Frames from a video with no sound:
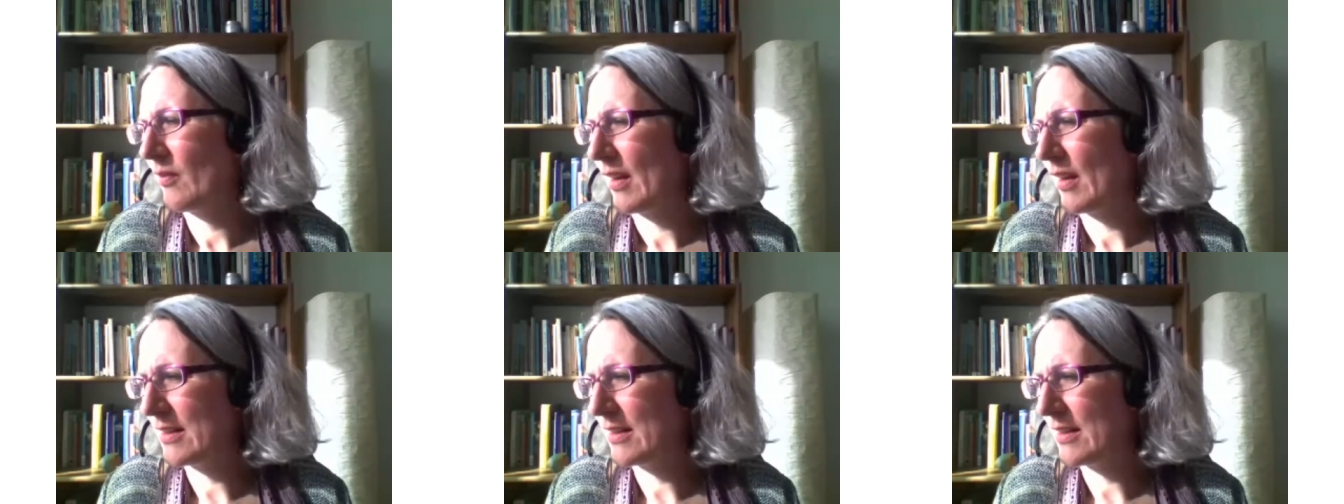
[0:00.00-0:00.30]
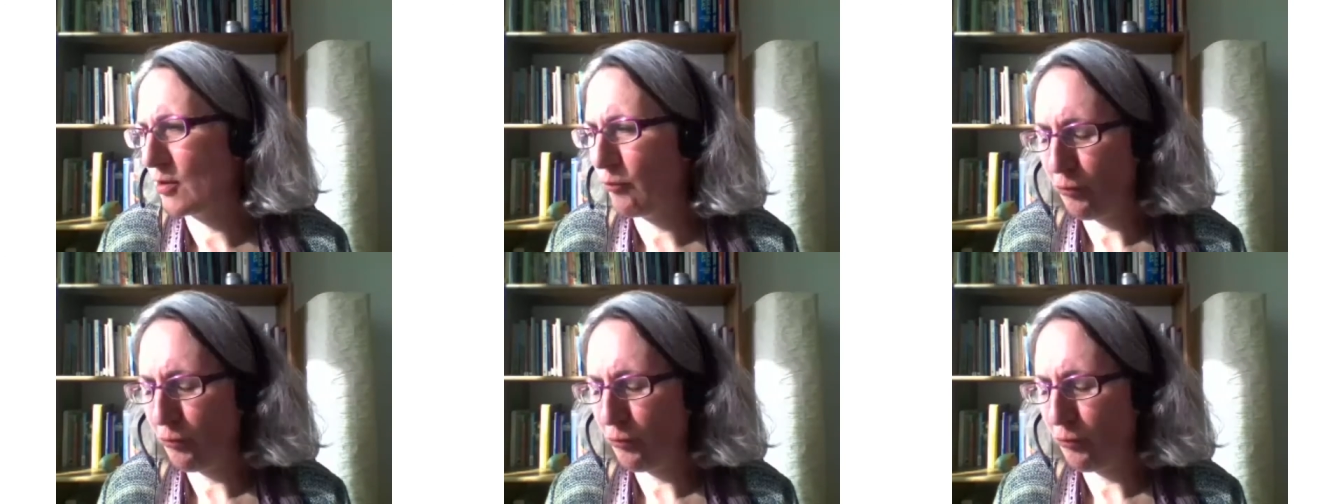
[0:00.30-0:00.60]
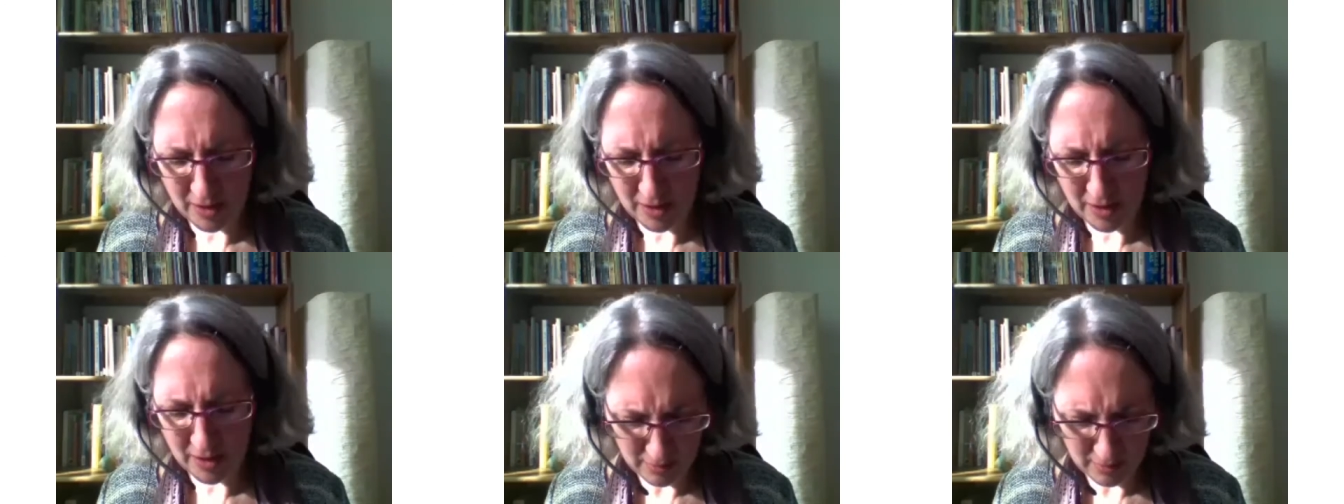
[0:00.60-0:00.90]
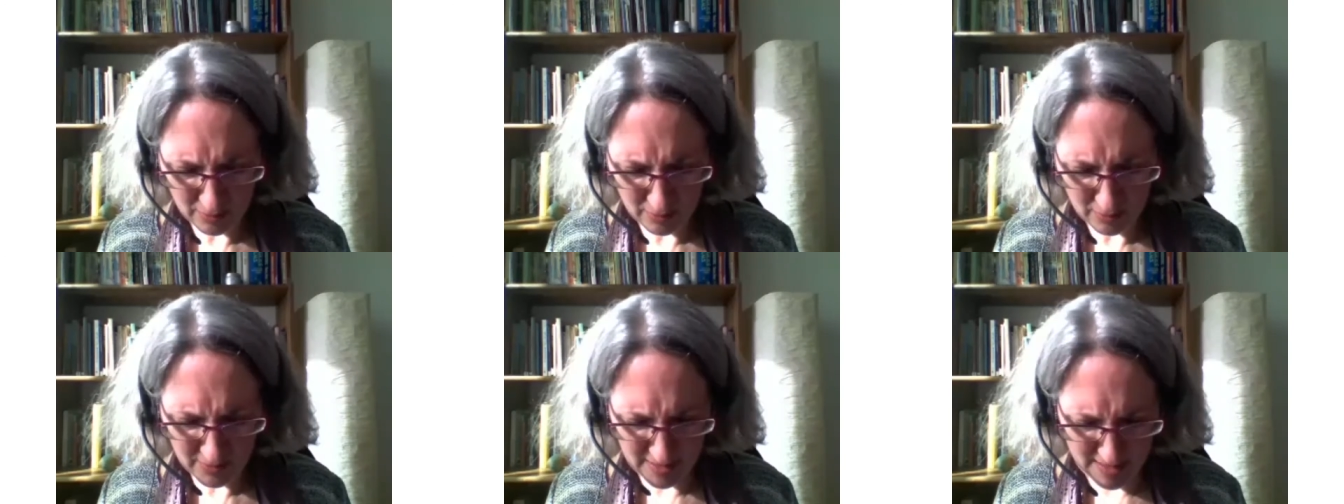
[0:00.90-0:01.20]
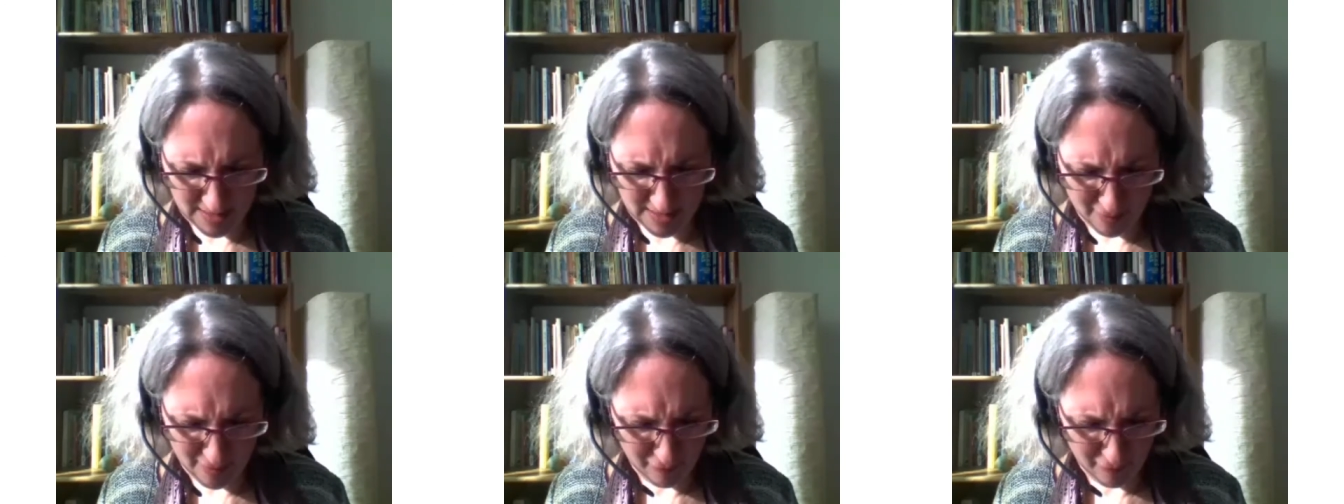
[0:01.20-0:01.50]
And you feel
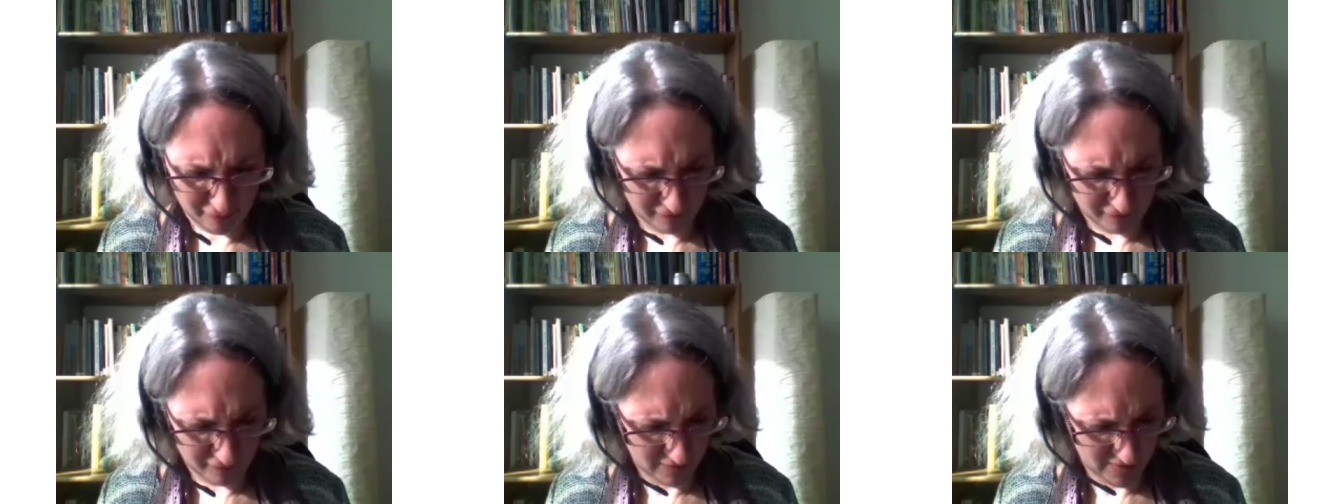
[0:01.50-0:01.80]
yourself